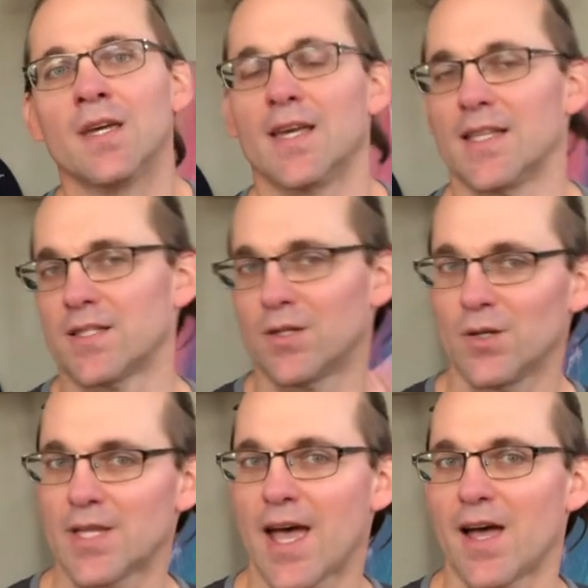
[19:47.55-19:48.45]
It's good
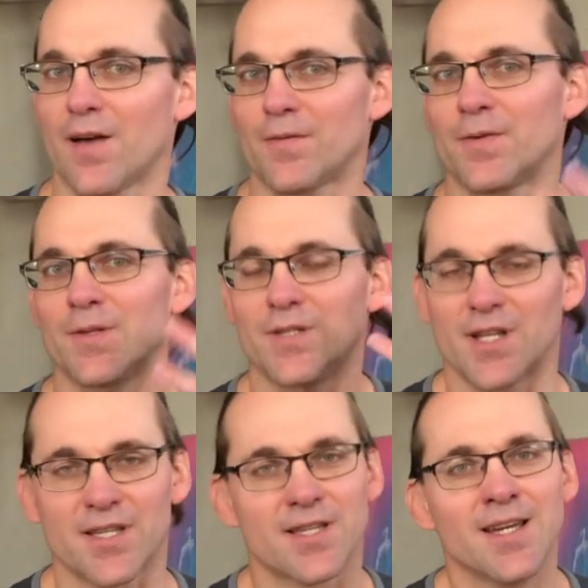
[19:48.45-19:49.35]
to have
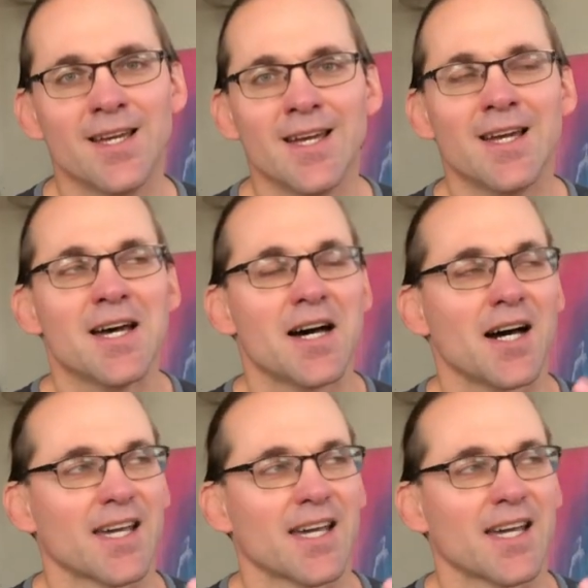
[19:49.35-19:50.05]
just a